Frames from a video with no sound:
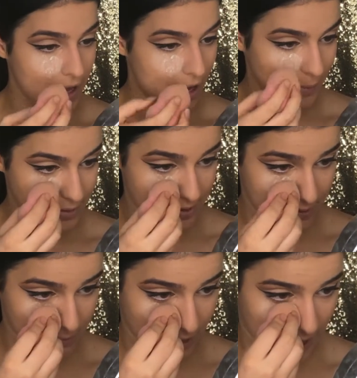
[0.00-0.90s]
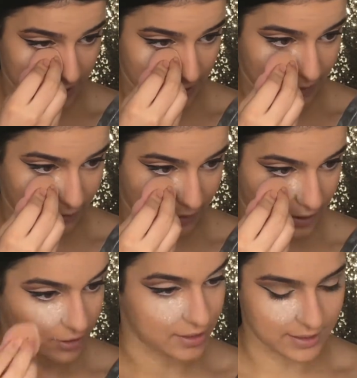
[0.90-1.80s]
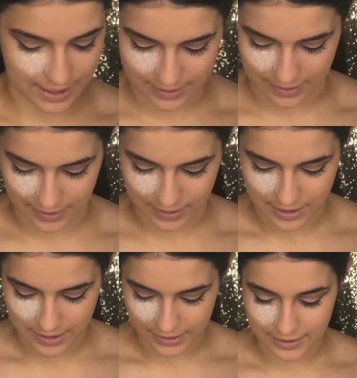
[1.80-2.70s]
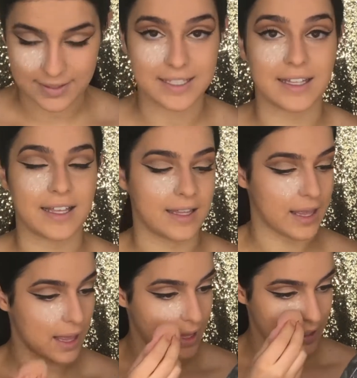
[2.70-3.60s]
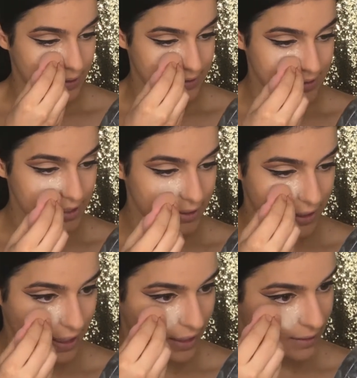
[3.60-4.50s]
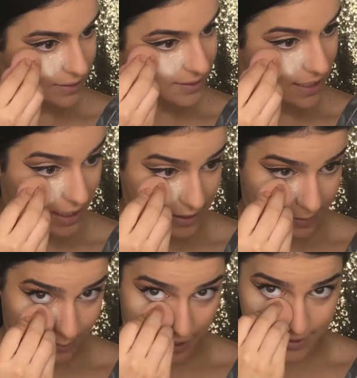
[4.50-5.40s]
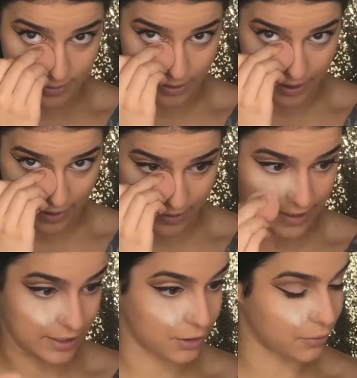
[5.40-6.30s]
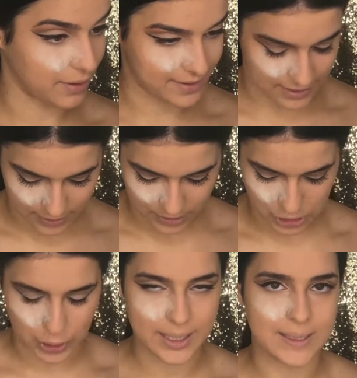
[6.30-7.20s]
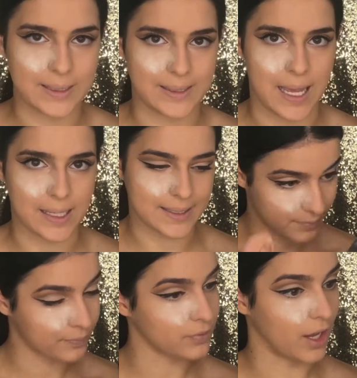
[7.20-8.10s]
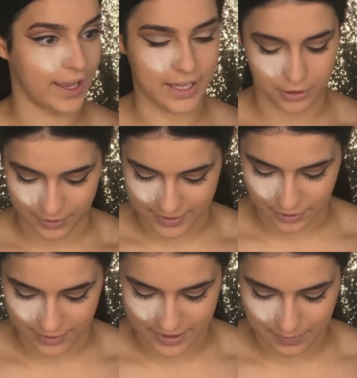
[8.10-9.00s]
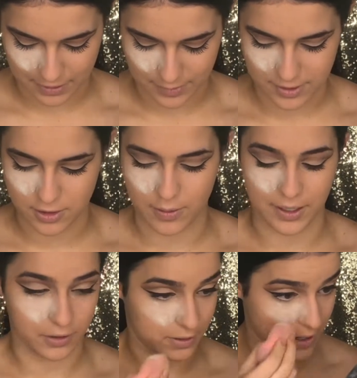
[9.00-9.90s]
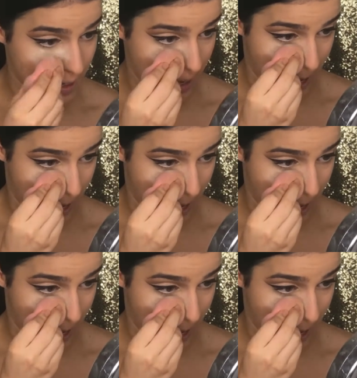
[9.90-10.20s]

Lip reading: So this will kind of just let the concealer sink and set into place so we don't have any creasing, because creasing sucks. I hate creasing. Creasing makes me so angry.